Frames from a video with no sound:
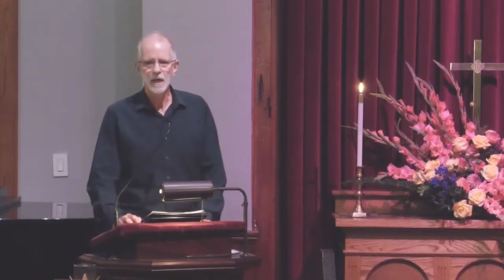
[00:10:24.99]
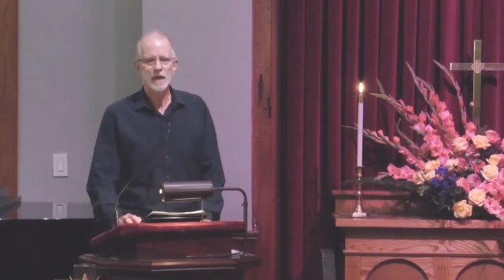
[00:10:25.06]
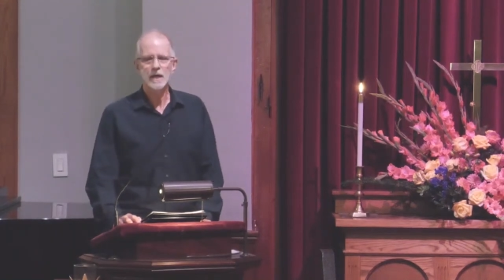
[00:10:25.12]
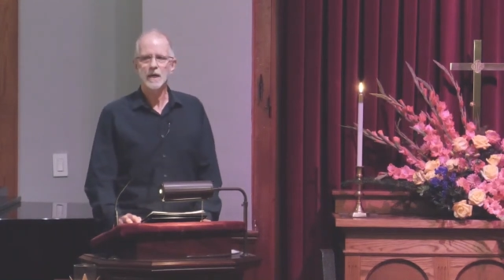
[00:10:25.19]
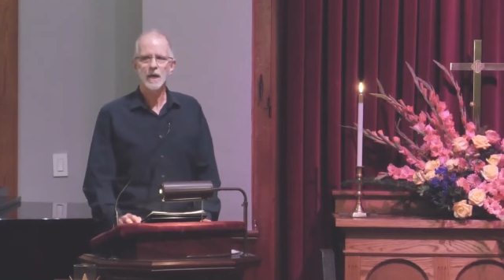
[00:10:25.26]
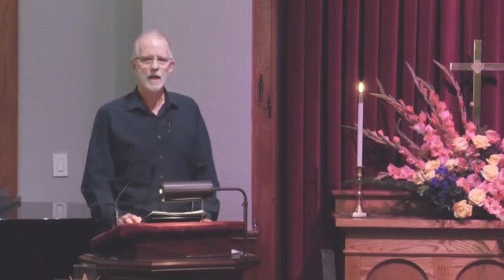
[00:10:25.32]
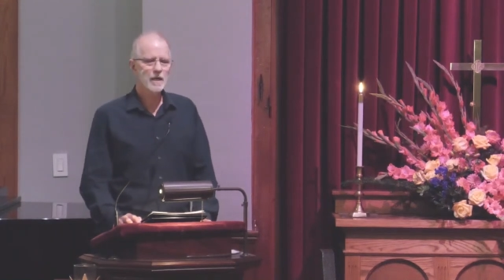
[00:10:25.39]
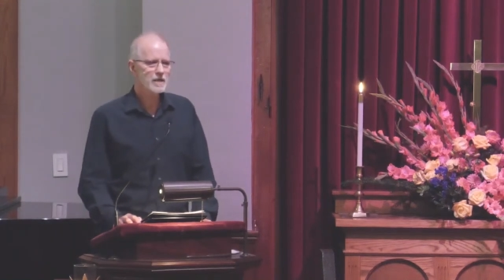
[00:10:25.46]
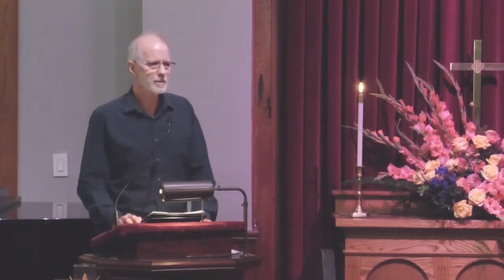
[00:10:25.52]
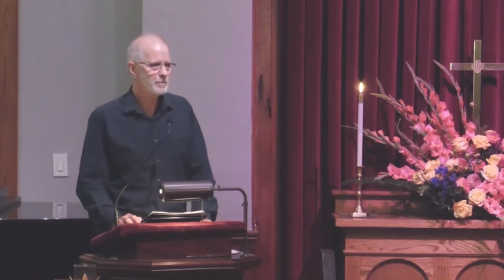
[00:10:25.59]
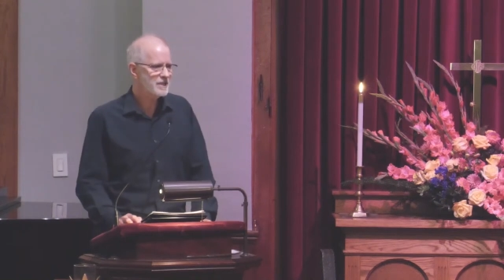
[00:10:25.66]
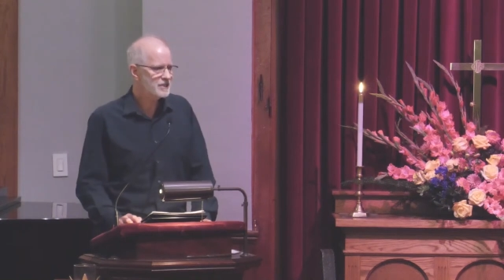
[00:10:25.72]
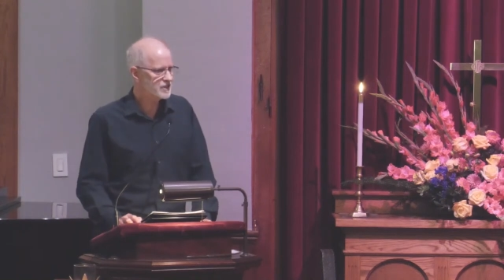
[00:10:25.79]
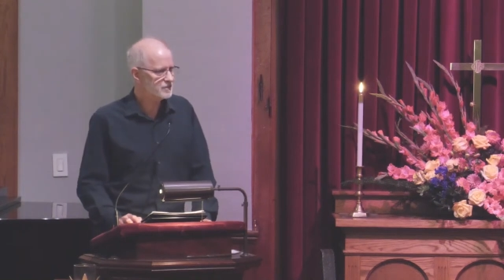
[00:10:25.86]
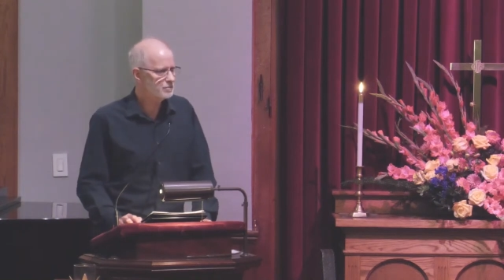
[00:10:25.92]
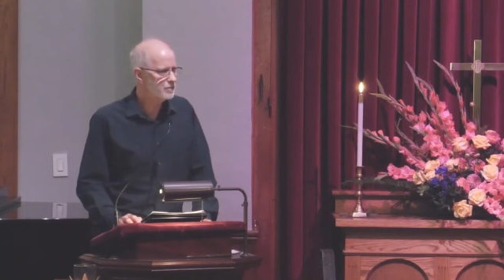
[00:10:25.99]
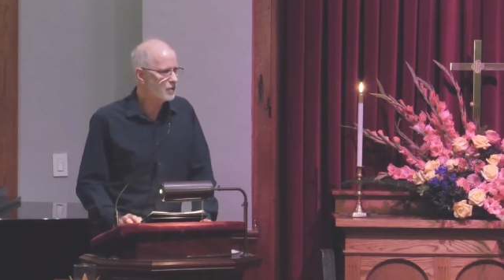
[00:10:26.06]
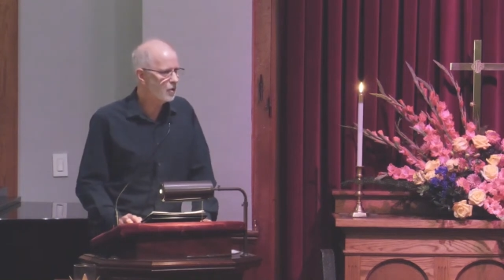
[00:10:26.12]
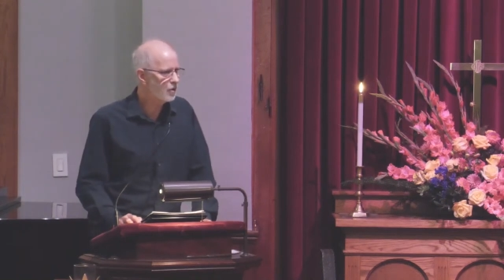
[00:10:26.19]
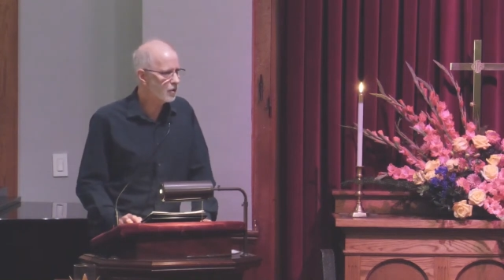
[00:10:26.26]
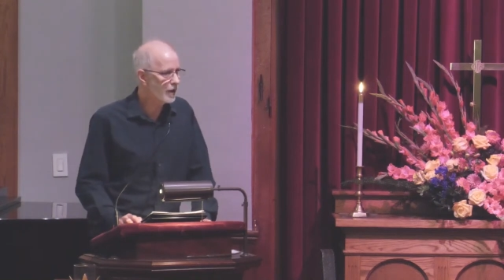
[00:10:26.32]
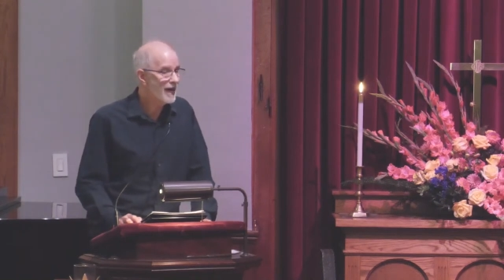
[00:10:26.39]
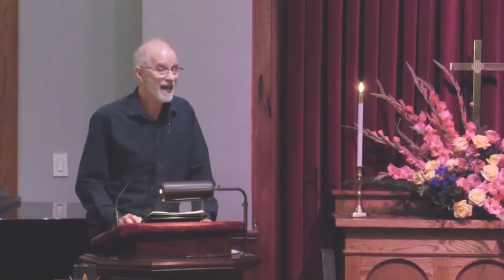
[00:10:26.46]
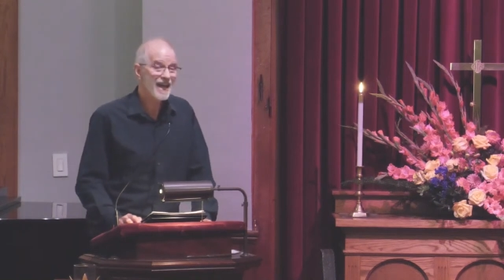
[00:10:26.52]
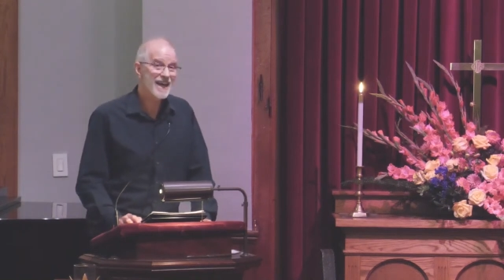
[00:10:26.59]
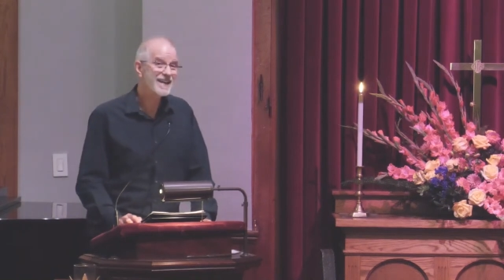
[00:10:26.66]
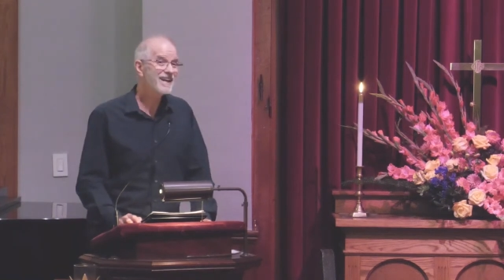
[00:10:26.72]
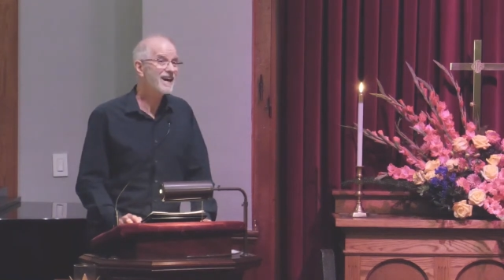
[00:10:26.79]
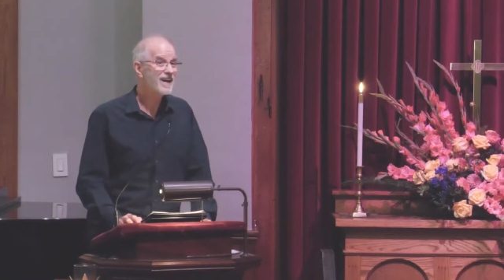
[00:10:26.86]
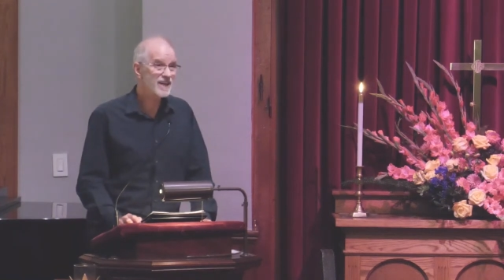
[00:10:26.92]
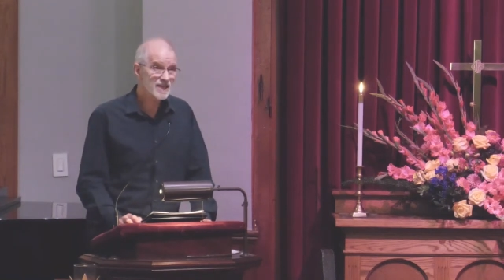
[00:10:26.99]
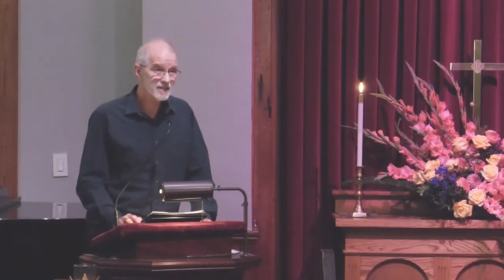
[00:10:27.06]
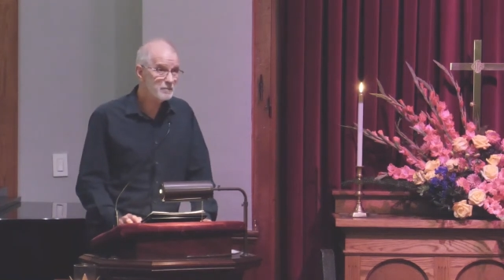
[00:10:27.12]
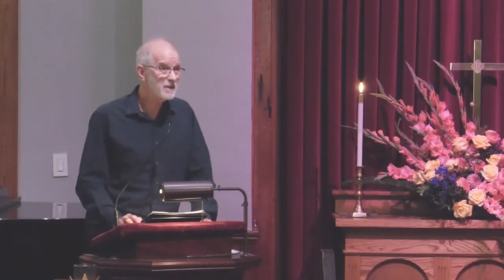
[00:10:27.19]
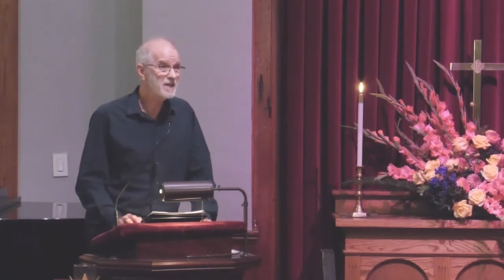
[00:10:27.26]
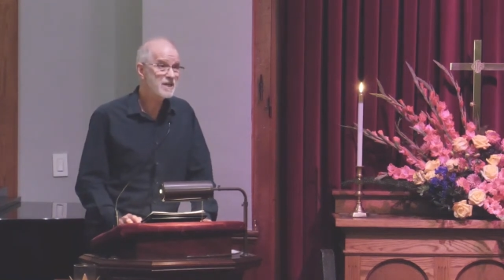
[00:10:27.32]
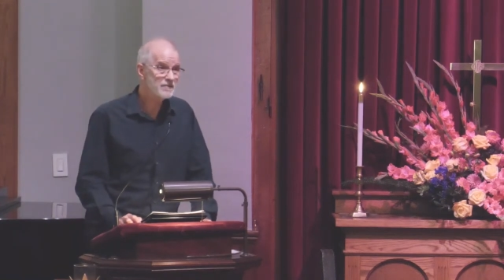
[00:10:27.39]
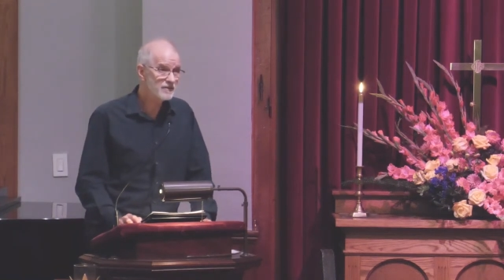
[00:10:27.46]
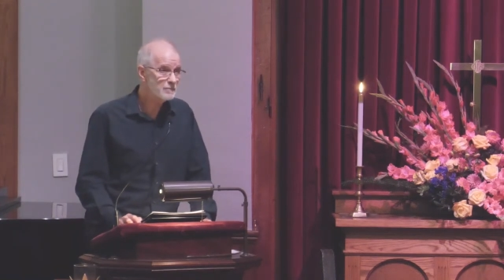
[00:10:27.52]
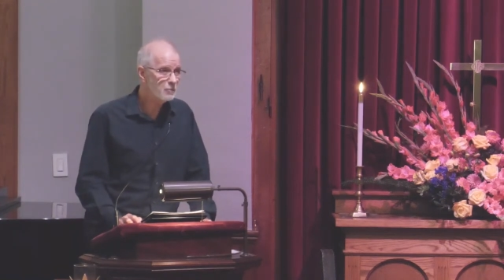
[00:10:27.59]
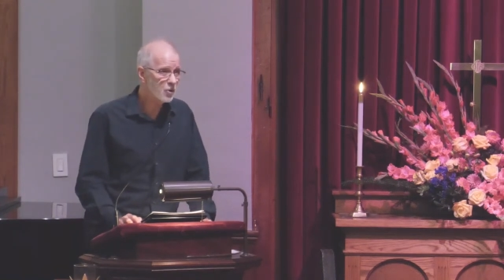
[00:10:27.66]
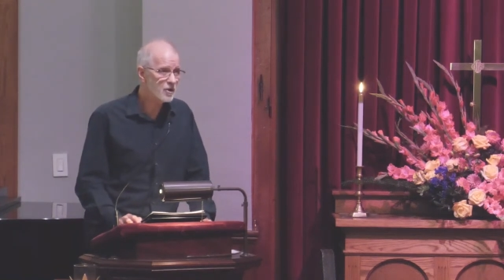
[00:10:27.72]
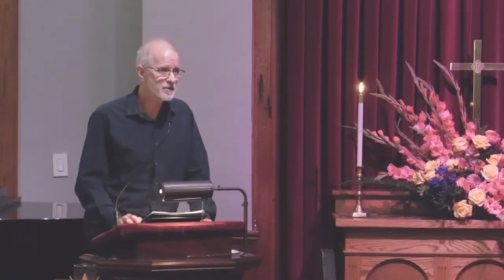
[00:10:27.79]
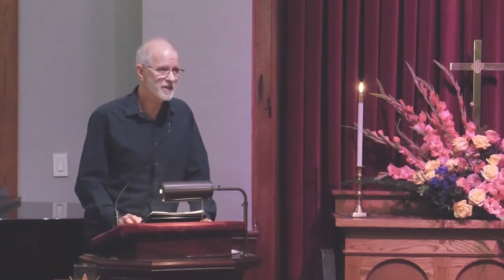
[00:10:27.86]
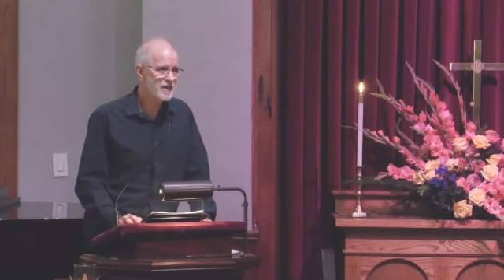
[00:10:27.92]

and hugged me some more and hugged me even more